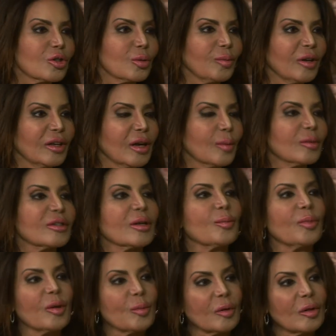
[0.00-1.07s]
media, but some
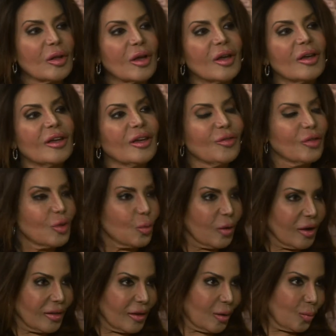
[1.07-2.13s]
people, even the way
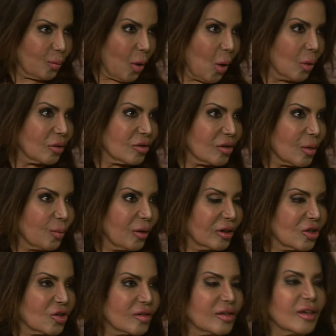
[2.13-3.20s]
they post their
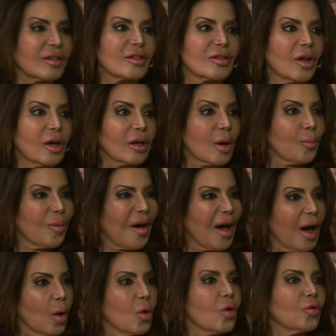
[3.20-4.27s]
pictures, it's not a
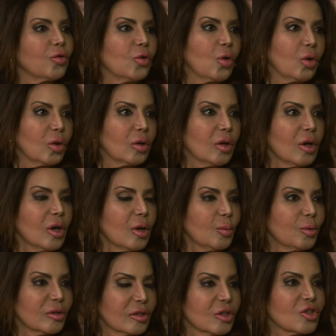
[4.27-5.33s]
powerful
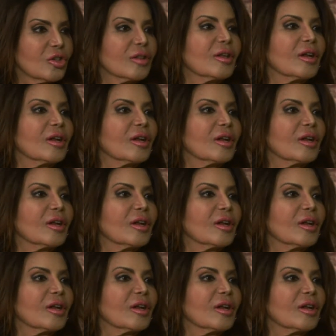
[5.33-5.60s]
position that